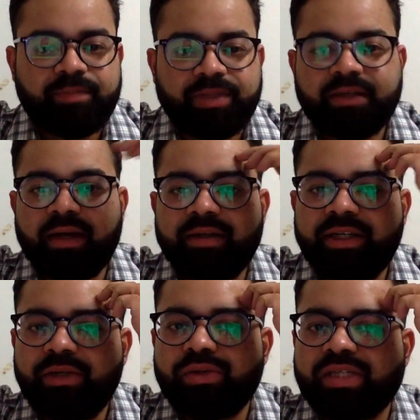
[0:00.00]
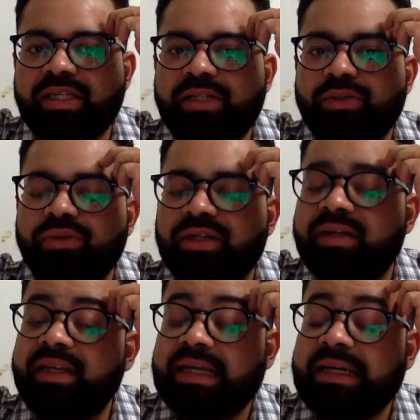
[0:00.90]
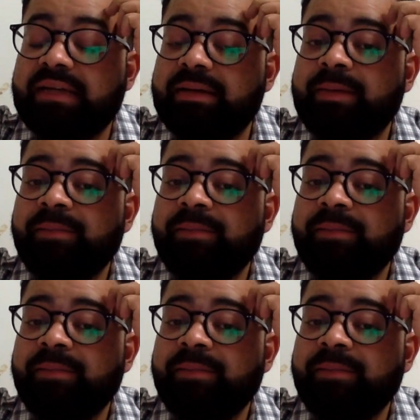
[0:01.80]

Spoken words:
It continues till 238.